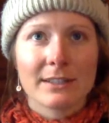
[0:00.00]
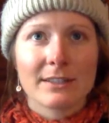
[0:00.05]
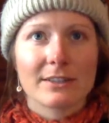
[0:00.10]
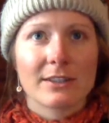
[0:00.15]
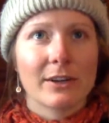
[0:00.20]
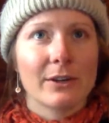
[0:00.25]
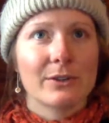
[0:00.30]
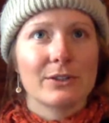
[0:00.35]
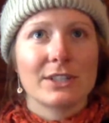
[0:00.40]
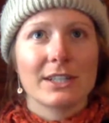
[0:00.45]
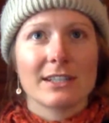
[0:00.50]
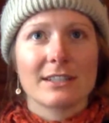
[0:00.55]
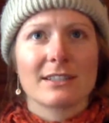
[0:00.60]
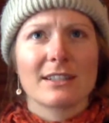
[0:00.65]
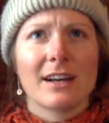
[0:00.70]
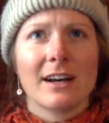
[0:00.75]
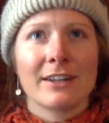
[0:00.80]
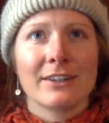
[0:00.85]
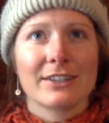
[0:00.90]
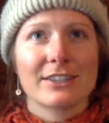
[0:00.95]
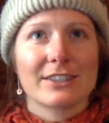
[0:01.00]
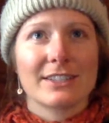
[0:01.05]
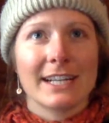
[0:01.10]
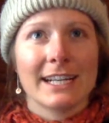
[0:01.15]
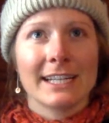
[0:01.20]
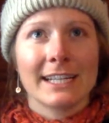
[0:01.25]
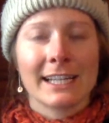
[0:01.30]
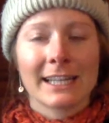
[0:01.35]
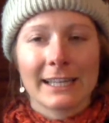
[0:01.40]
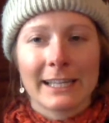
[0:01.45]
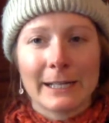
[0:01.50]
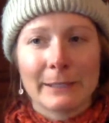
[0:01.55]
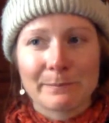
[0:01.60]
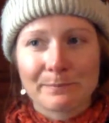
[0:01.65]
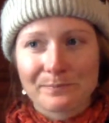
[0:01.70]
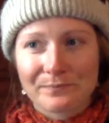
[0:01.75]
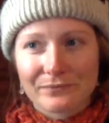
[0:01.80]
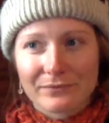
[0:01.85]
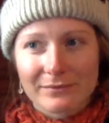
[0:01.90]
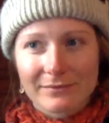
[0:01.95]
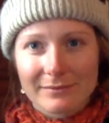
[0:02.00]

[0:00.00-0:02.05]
And so, just understanding that